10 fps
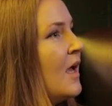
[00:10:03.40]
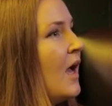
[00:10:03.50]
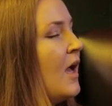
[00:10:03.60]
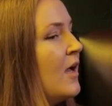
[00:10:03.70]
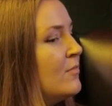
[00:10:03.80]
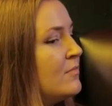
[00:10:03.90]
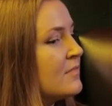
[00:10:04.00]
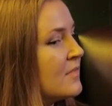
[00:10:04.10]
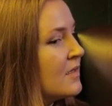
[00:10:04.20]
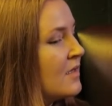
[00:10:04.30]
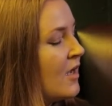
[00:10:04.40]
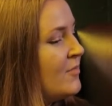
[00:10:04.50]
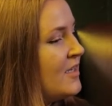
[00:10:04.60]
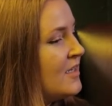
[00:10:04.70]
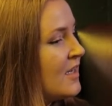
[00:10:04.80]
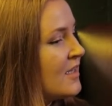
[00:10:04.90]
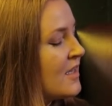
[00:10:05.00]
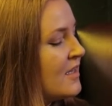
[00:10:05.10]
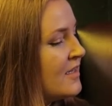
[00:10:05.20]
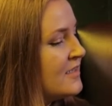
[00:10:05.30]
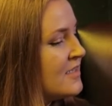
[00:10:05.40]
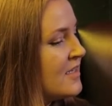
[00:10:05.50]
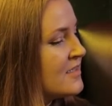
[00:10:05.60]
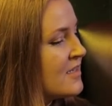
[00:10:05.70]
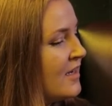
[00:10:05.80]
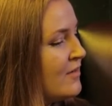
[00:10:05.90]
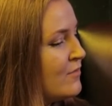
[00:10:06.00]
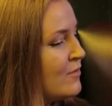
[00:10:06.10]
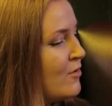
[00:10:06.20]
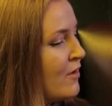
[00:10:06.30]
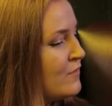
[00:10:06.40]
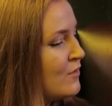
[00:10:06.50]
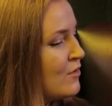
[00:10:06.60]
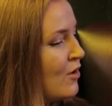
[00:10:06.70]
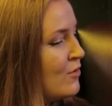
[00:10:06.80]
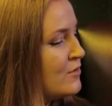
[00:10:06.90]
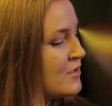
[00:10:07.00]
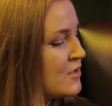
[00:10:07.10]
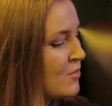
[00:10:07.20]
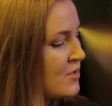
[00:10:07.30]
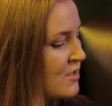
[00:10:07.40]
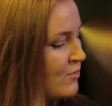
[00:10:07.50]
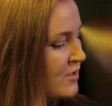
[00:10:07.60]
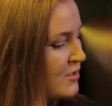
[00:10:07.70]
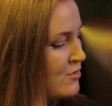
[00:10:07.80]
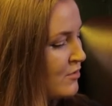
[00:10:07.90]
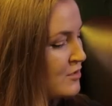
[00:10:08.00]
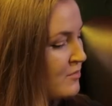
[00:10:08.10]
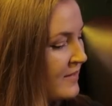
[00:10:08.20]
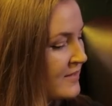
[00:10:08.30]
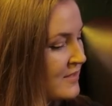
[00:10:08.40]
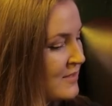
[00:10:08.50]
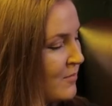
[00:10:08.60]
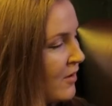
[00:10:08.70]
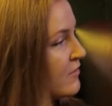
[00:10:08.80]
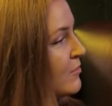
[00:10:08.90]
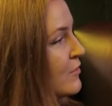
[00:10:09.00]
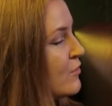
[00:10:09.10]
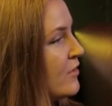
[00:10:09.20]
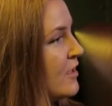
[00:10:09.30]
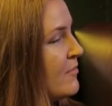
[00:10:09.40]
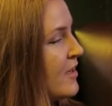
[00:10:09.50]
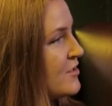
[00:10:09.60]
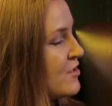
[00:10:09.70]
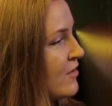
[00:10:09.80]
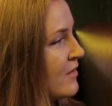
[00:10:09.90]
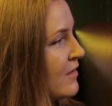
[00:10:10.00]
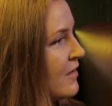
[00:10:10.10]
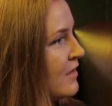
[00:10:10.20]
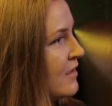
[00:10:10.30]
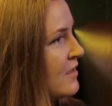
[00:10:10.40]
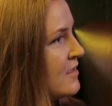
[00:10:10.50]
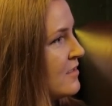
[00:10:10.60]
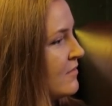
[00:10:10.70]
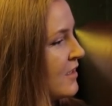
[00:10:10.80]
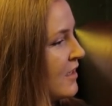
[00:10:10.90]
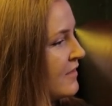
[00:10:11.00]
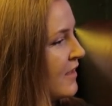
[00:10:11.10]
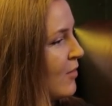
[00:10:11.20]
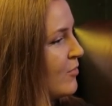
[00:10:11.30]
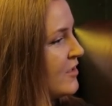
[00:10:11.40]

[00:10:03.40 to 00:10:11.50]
I mean, it's kind of, you have to go to some extent with intuition because it's impossible to really measure something like that.